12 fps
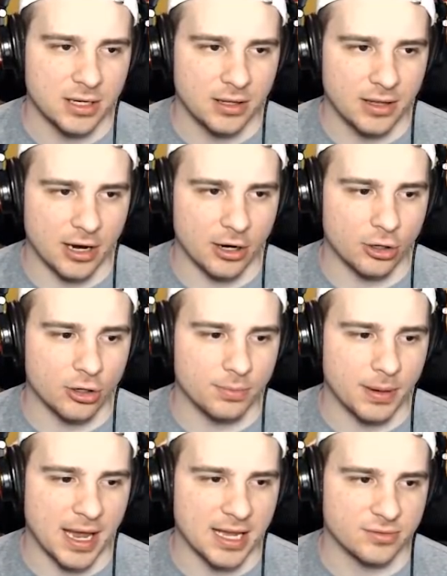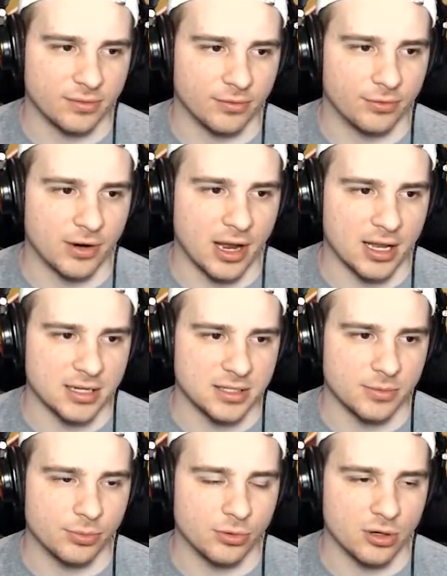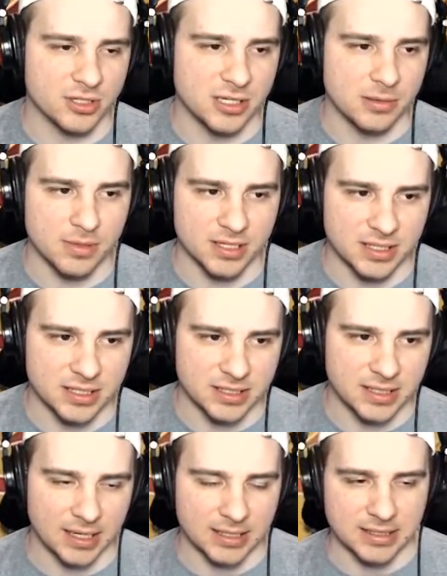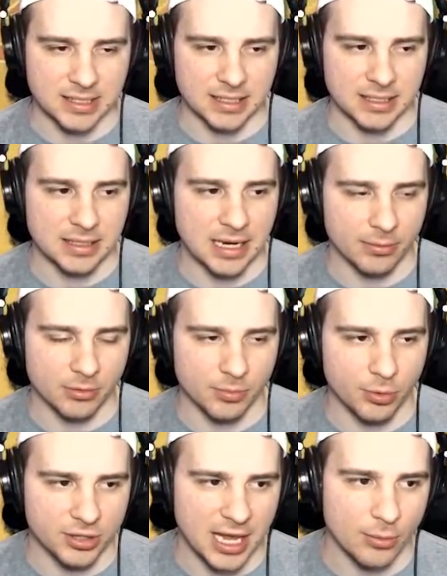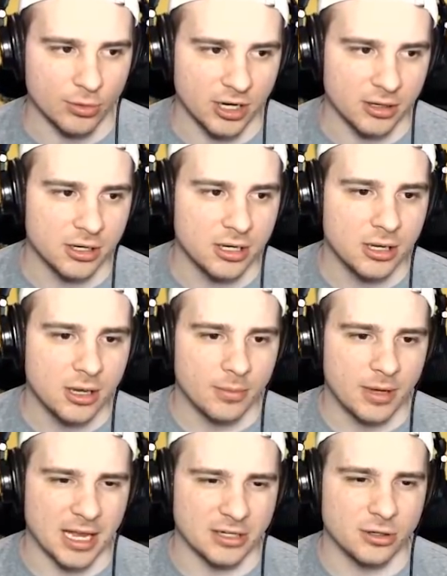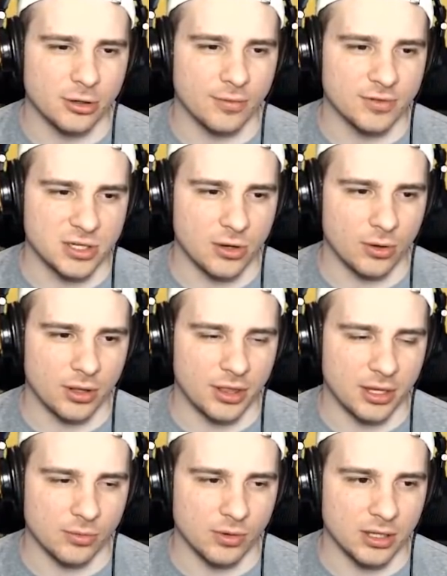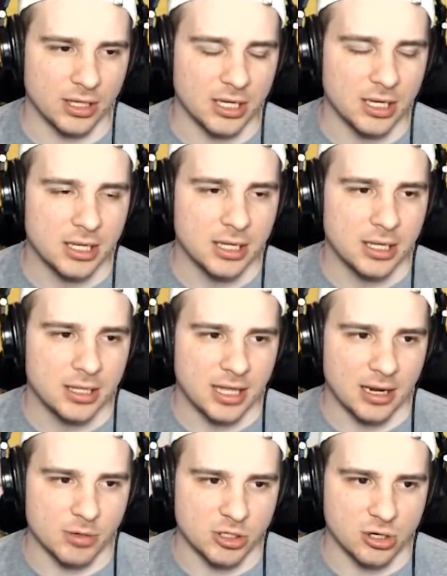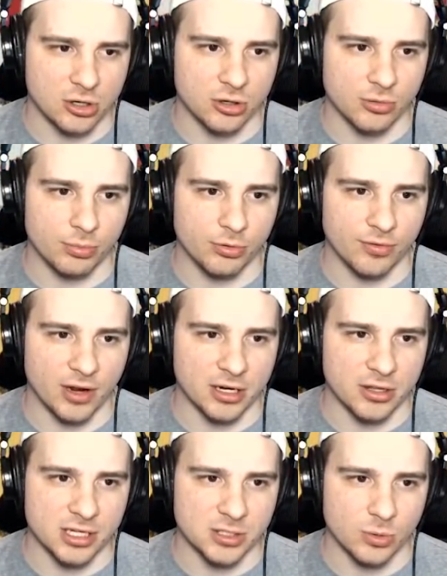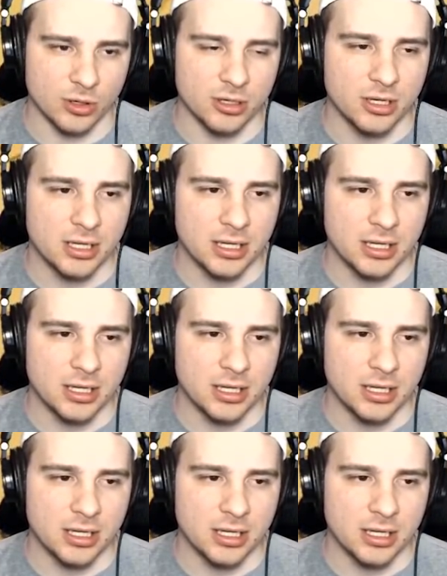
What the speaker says: They are good pass from Franz to Brooks. He misses. Dickinson able to put that one in. But yeah, turnover is the only thing really that Michigan could improve on in this one.